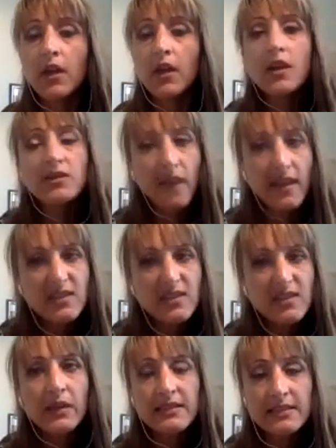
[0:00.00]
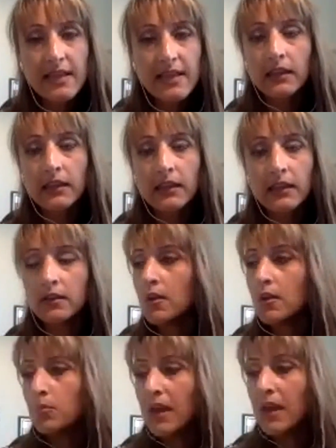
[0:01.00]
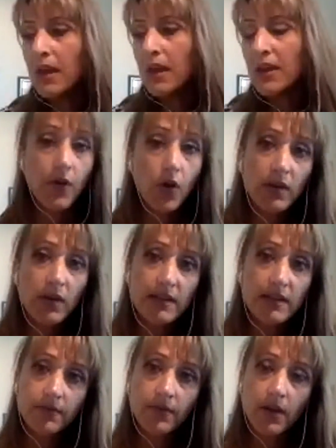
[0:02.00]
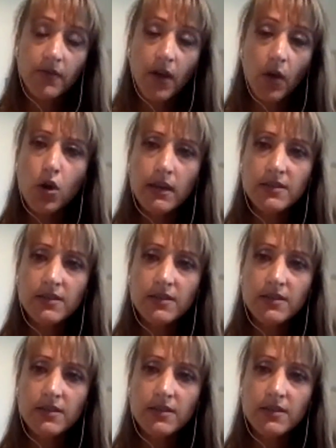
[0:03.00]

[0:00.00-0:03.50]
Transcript: So that's been a second major focus of our work,